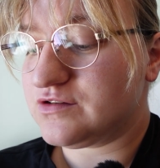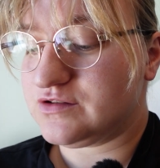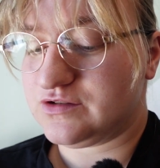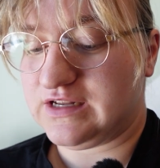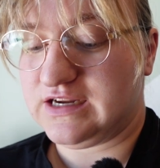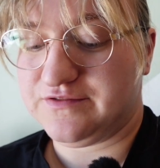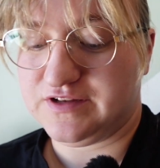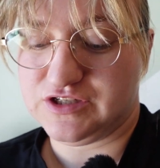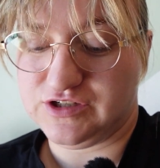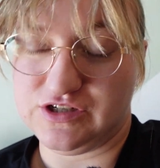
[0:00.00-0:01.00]
so that if
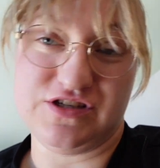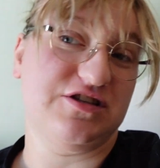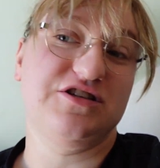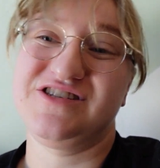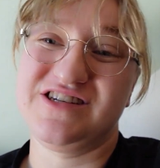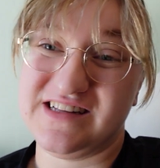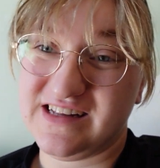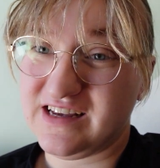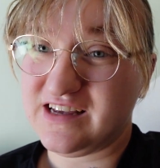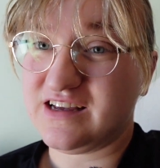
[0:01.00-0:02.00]
it's just
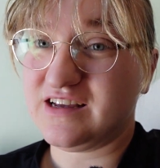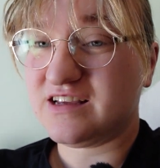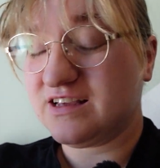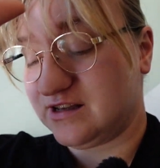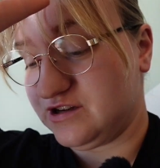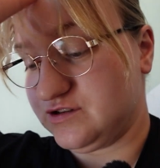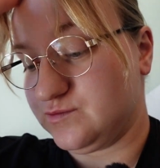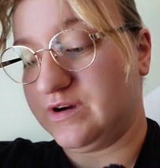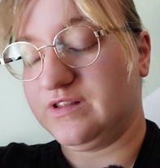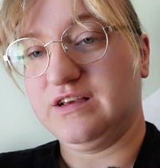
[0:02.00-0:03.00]
chilly, he could just
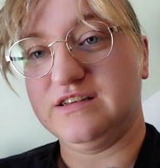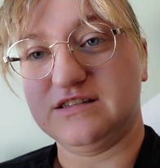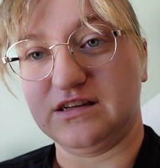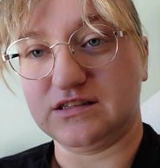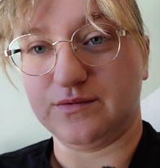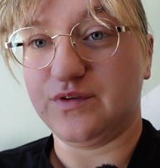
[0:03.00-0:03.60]
wear this and some